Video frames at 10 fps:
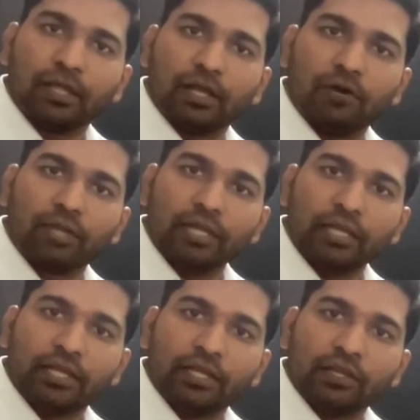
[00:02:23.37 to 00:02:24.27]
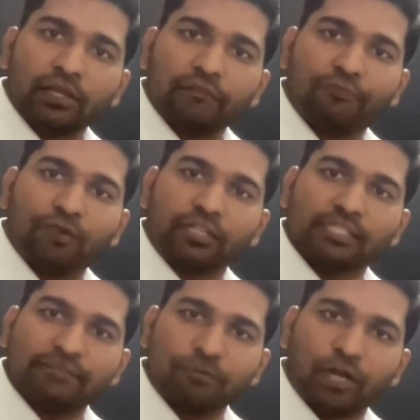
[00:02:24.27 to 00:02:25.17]
Okay, if you're in the
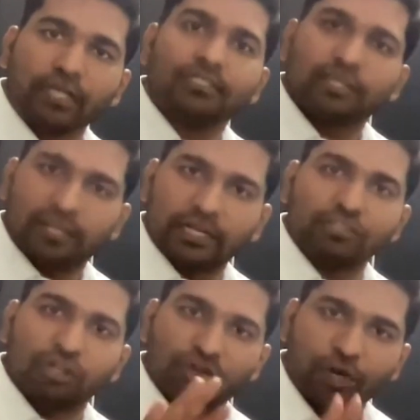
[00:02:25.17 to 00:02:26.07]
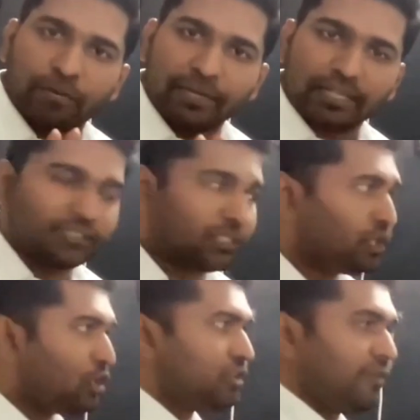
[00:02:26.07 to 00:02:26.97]
safer products, the return is also going to be less.
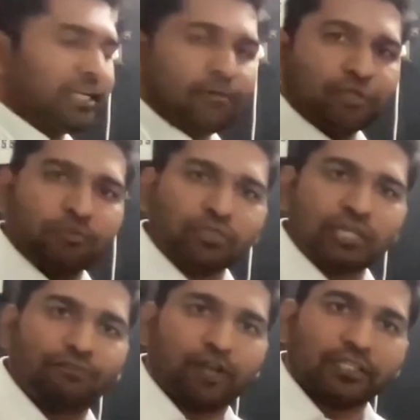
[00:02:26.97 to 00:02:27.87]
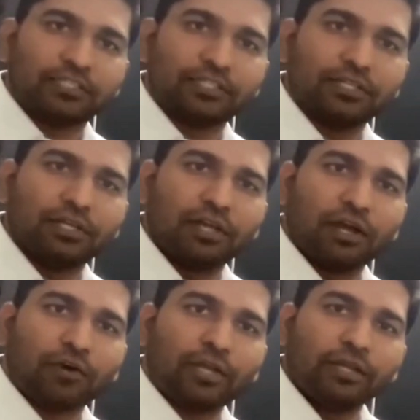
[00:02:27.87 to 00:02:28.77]
So when it comes to mutual funds,
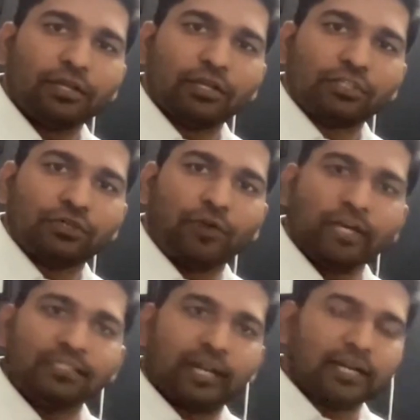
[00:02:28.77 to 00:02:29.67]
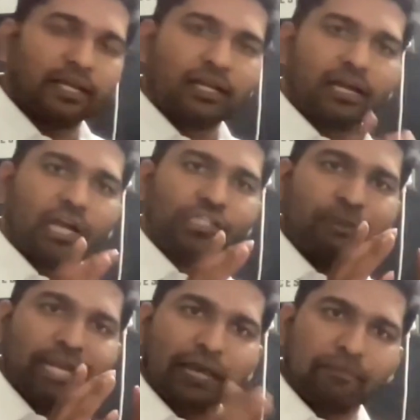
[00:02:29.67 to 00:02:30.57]
okay, so what is that?
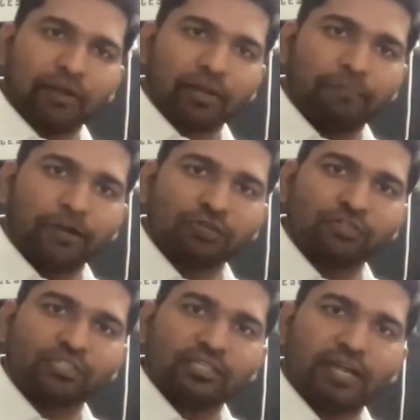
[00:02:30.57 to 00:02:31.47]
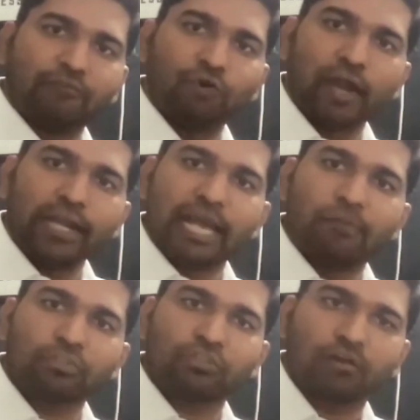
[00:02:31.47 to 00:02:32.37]
Assume a layman, a person who have no idea
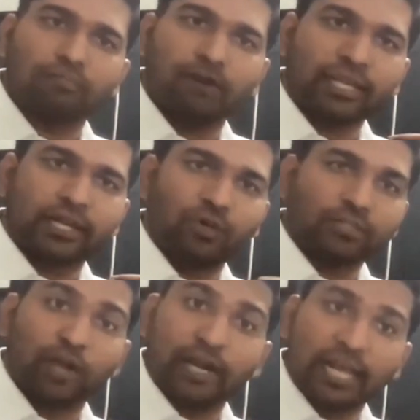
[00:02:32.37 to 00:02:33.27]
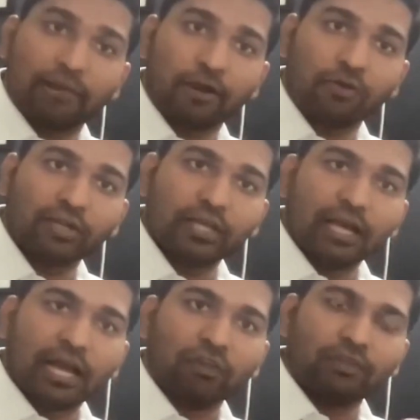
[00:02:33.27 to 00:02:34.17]
about stock market, who has no idea about
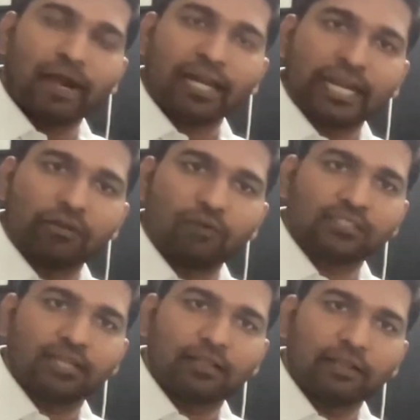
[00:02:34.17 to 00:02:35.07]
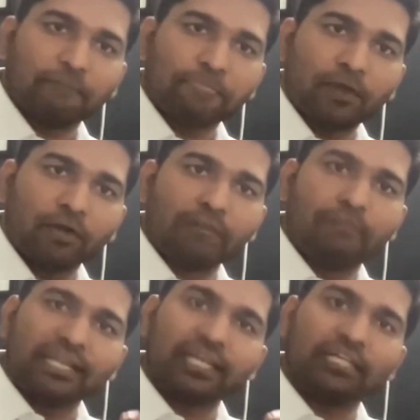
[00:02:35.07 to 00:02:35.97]
how the market works, nothing. Okay,
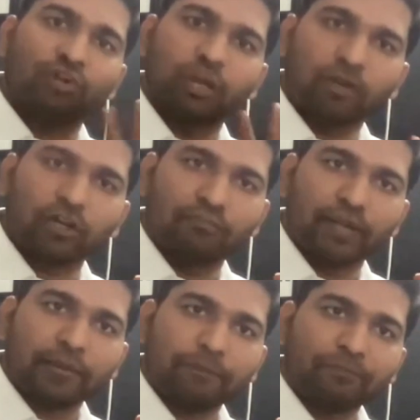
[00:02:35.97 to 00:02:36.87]
but he has good amount of money.